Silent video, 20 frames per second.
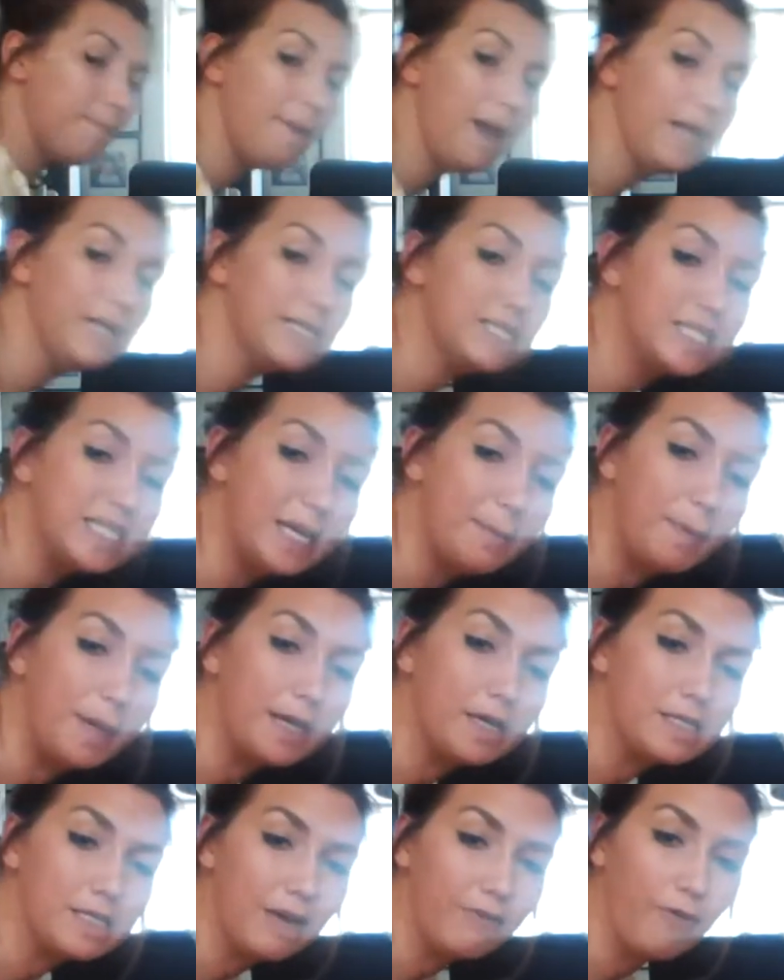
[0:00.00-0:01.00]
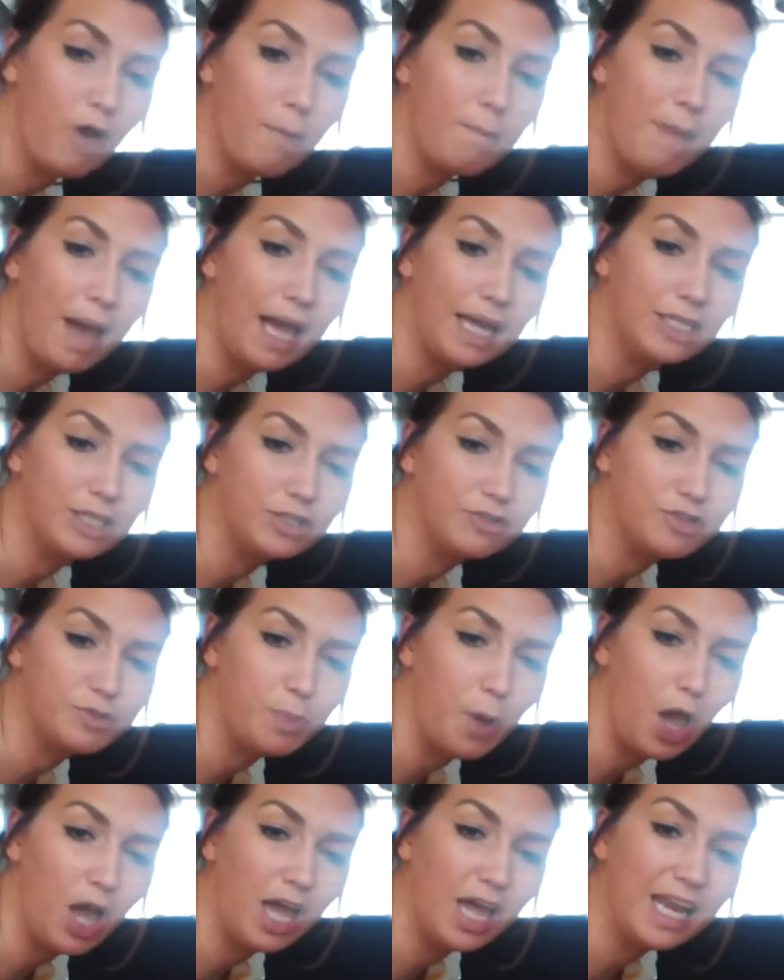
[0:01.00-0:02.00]
Now mine are slipping because I've got my
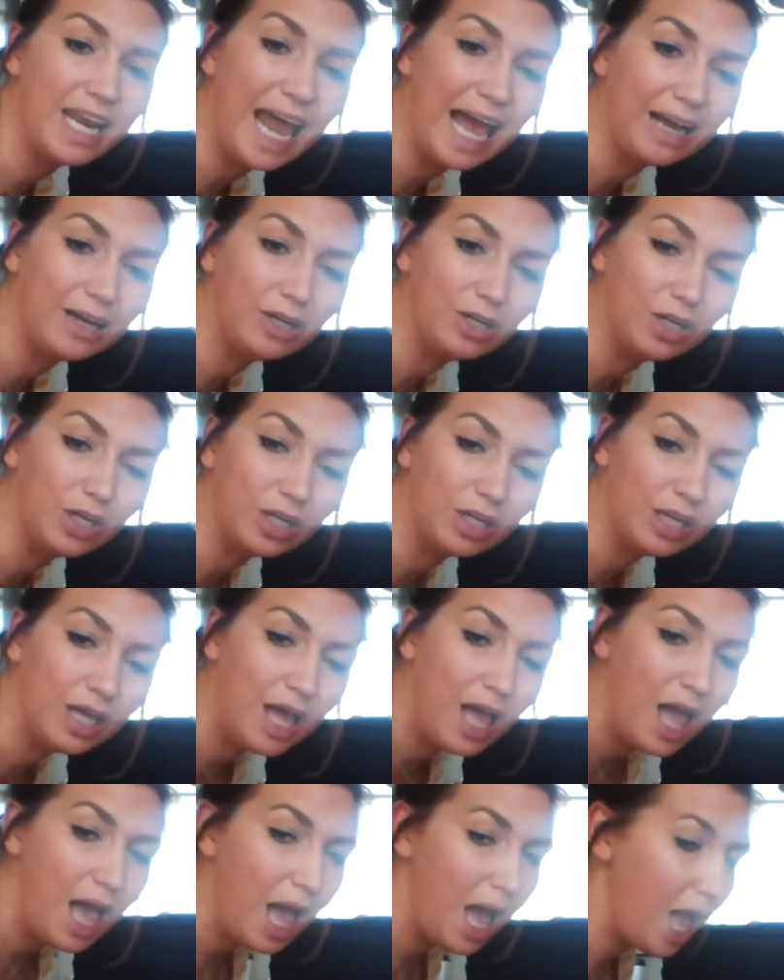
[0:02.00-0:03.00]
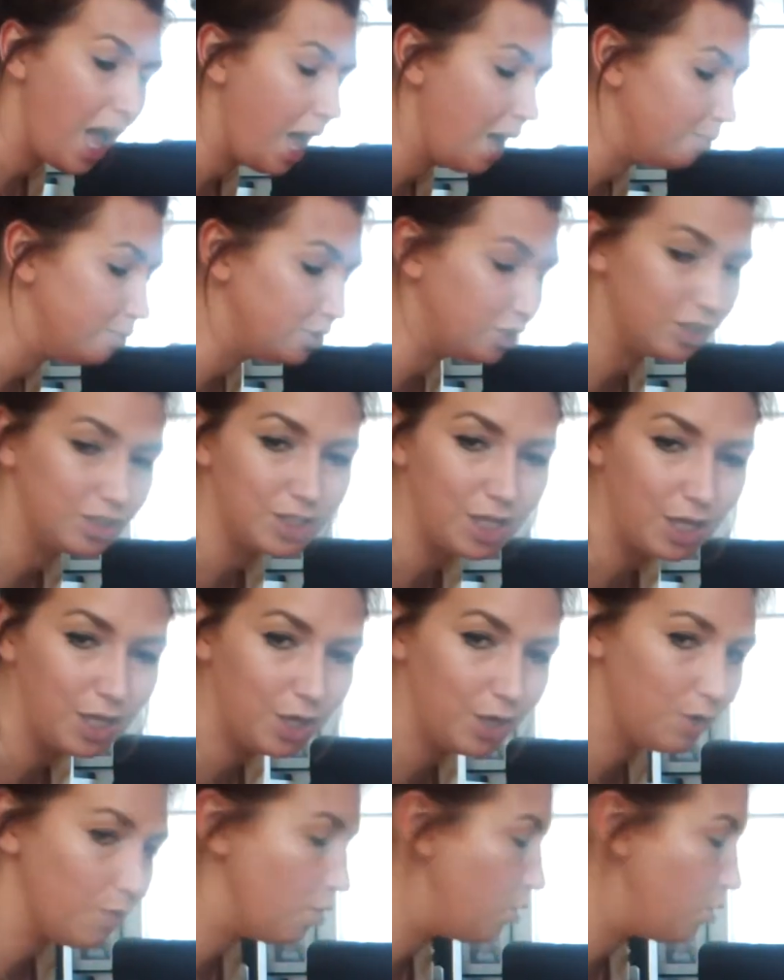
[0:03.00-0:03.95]
Tuff Spot at an angle, uh, just so you